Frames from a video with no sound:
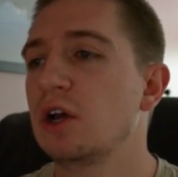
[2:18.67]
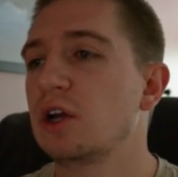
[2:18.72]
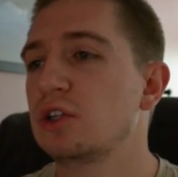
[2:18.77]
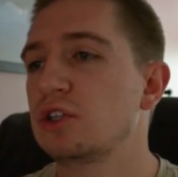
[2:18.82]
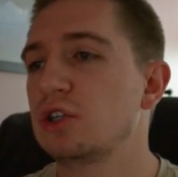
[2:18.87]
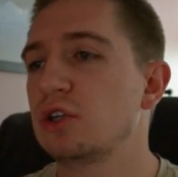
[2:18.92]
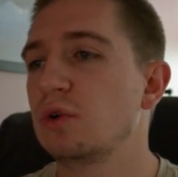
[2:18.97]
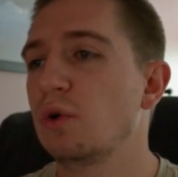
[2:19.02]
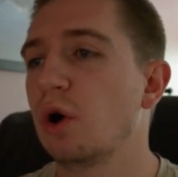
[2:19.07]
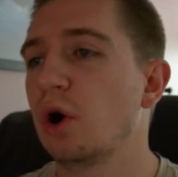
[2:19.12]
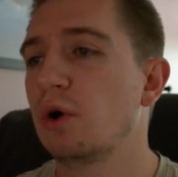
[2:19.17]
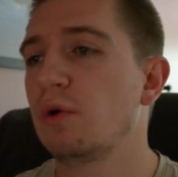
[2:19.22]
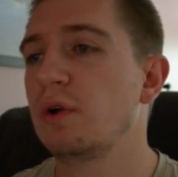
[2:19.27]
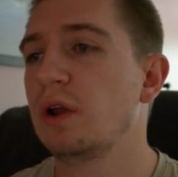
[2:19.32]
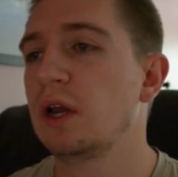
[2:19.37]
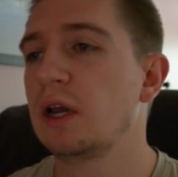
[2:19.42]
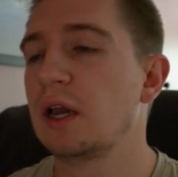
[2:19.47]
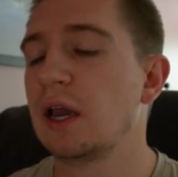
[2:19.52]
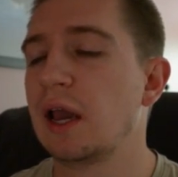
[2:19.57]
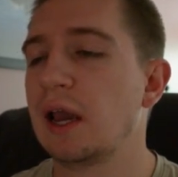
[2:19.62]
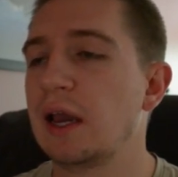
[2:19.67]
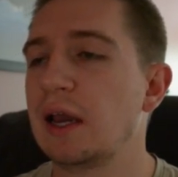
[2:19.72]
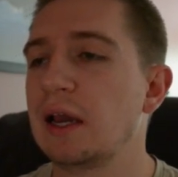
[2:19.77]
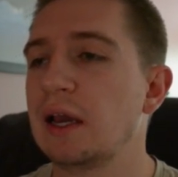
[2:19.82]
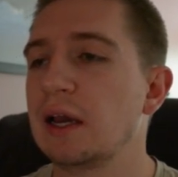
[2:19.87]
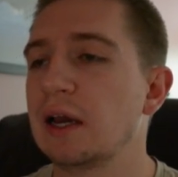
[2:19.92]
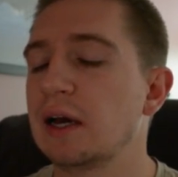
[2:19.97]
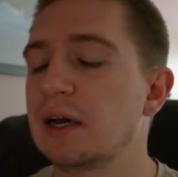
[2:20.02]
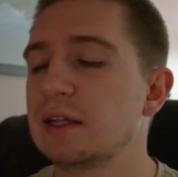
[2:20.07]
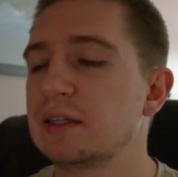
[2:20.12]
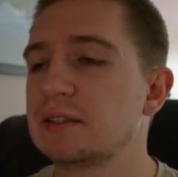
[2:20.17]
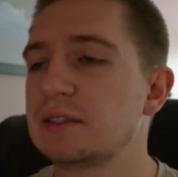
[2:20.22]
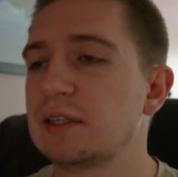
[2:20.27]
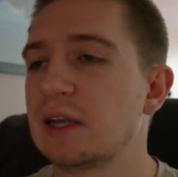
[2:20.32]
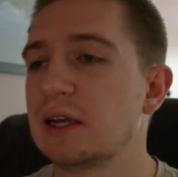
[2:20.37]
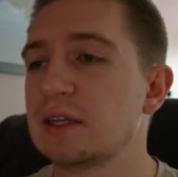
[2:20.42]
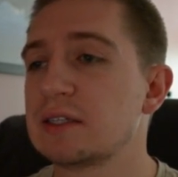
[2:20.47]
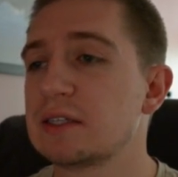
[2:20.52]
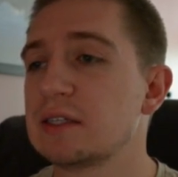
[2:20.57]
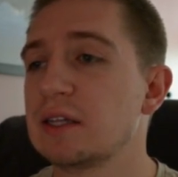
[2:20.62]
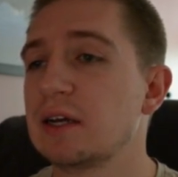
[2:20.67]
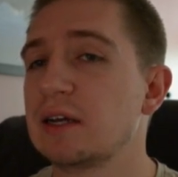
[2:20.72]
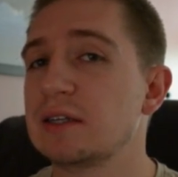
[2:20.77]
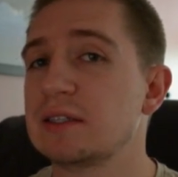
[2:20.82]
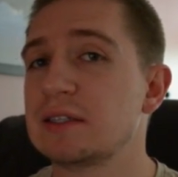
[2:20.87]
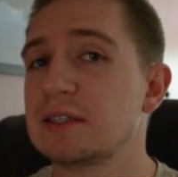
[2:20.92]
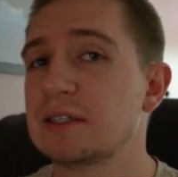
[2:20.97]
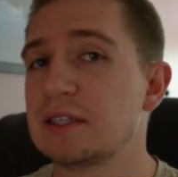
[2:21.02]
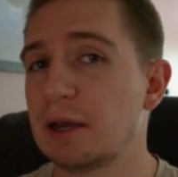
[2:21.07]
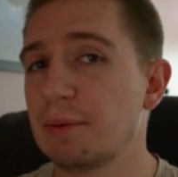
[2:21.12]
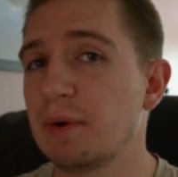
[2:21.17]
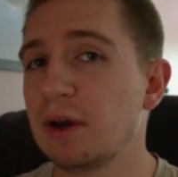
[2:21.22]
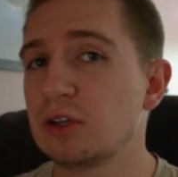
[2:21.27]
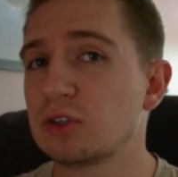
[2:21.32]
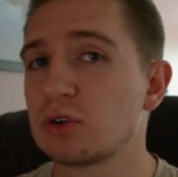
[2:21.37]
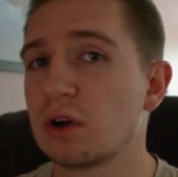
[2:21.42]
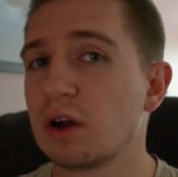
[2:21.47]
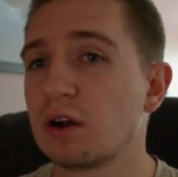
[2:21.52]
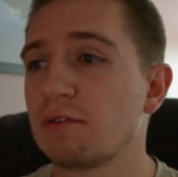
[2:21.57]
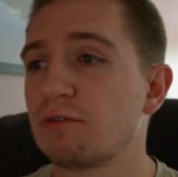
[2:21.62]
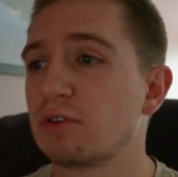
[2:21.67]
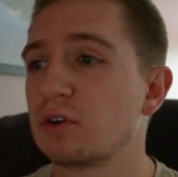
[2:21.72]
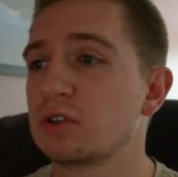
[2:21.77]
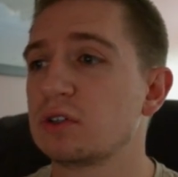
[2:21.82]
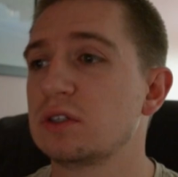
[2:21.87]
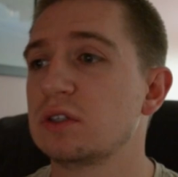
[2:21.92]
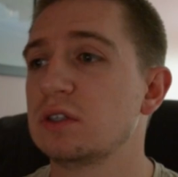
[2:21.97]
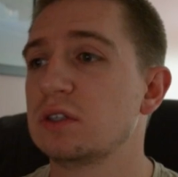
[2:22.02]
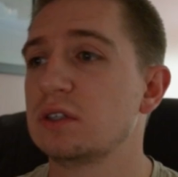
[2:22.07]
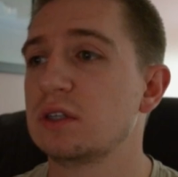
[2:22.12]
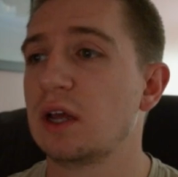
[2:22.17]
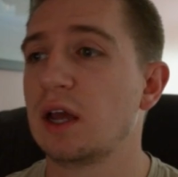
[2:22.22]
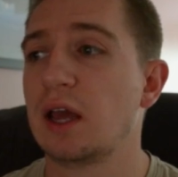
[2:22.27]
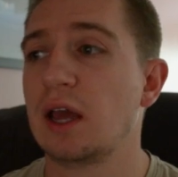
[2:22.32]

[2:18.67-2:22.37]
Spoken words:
to owning a Tesla semi-truck versus